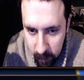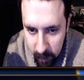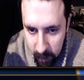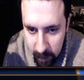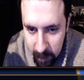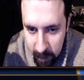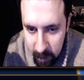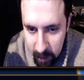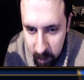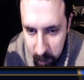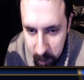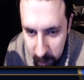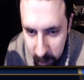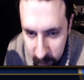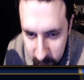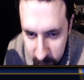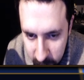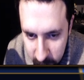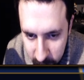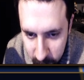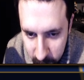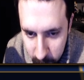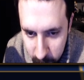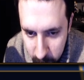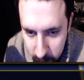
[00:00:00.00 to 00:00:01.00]
In the Brave
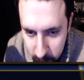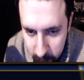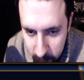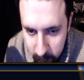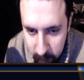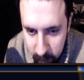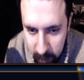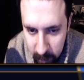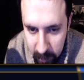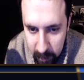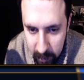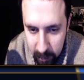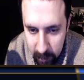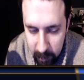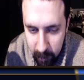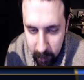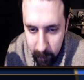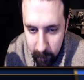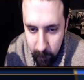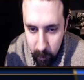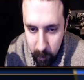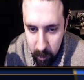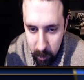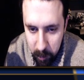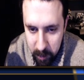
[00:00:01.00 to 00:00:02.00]
Shift form,
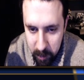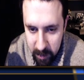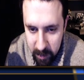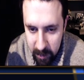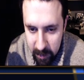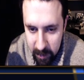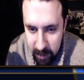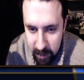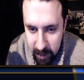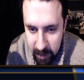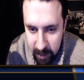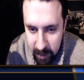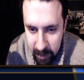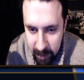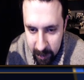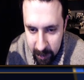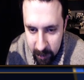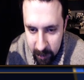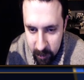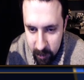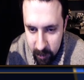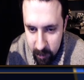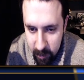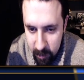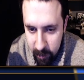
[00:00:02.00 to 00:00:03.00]
400%
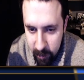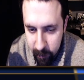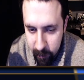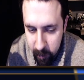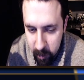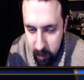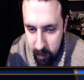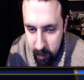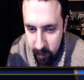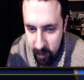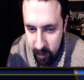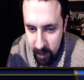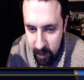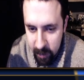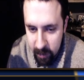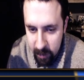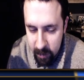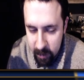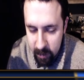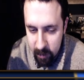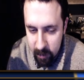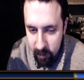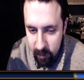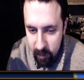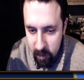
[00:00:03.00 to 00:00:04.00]
TDH for
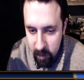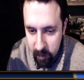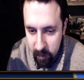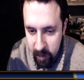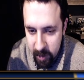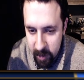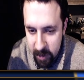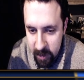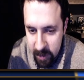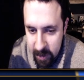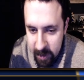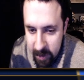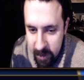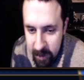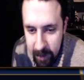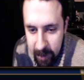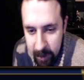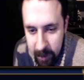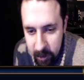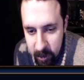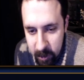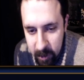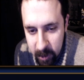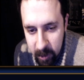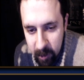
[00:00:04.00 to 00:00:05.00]
defense, defense
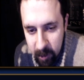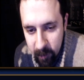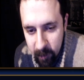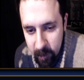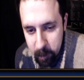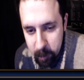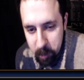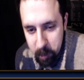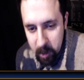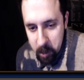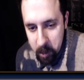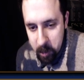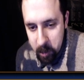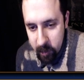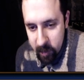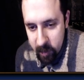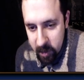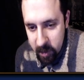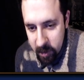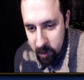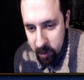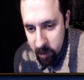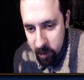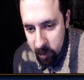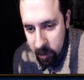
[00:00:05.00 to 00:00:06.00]
TDH. Preemptive
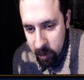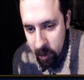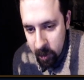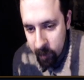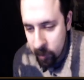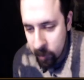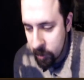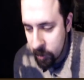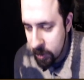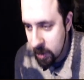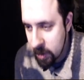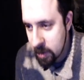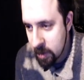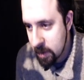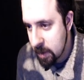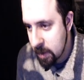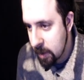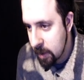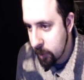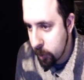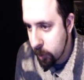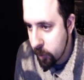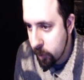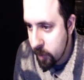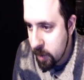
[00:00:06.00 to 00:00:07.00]
physical cover, she has
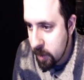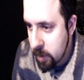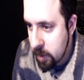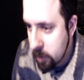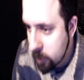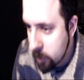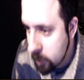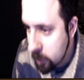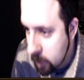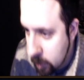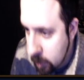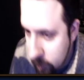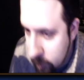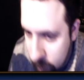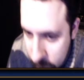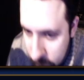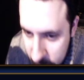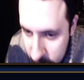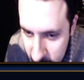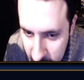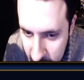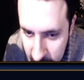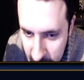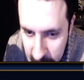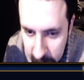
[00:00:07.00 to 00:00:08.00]
several physical
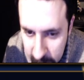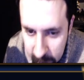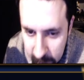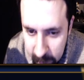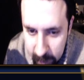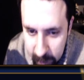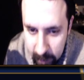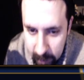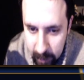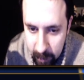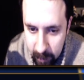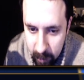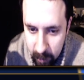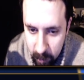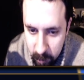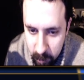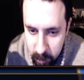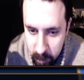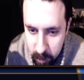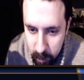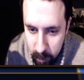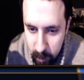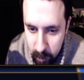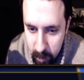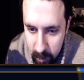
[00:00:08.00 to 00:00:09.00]
covers. And
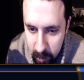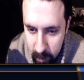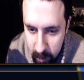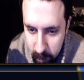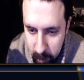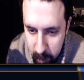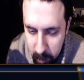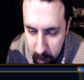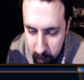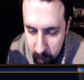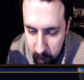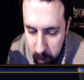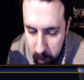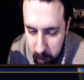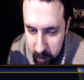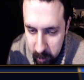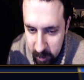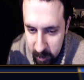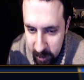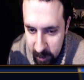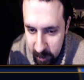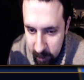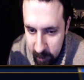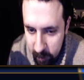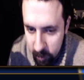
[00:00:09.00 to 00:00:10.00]
also on a provoke
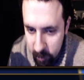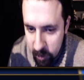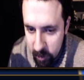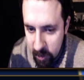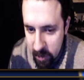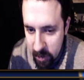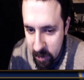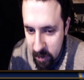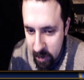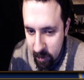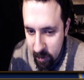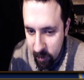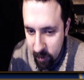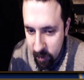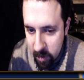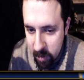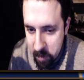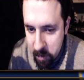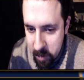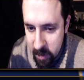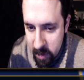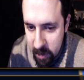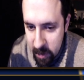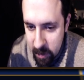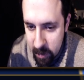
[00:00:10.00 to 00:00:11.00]
skill, she has
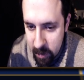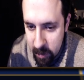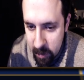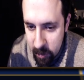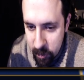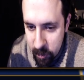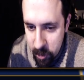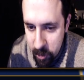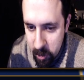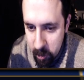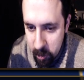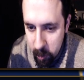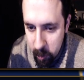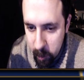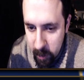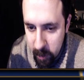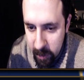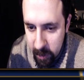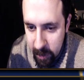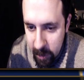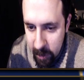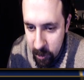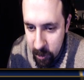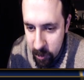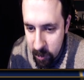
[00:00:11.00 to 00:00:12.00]
75% general
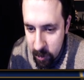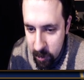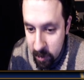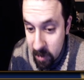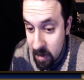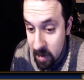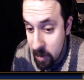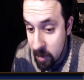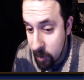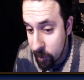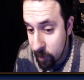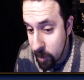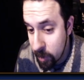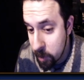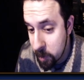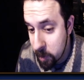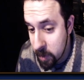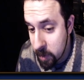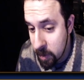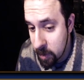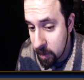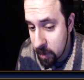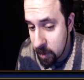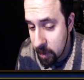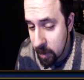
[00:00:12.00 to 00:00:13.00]
mitigation,
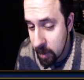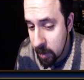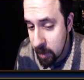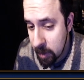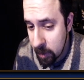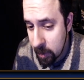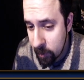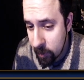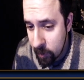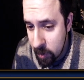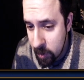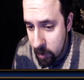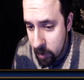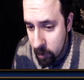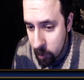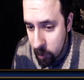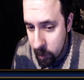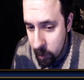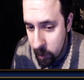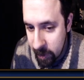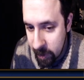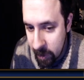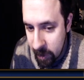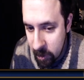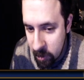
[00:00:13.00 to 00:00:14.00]
75% physical
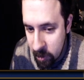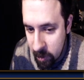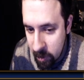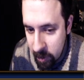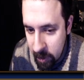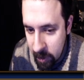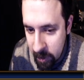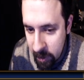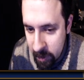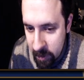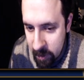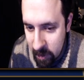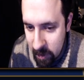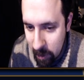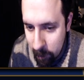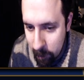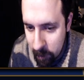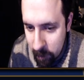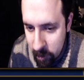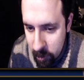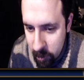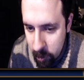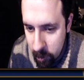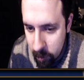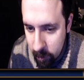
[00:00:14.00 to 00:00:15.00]
mitigation against Demon
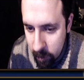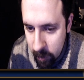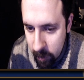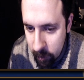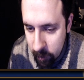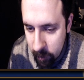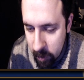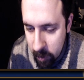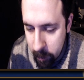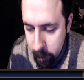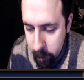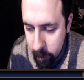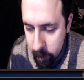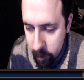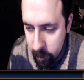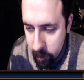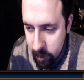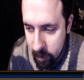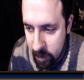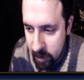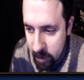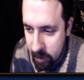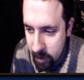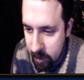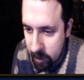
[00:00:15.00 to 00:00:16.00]
Stone and Reaper.
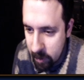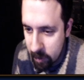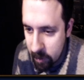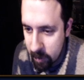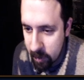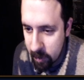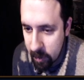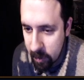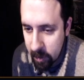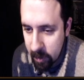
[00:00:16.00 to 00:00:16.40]
Decent.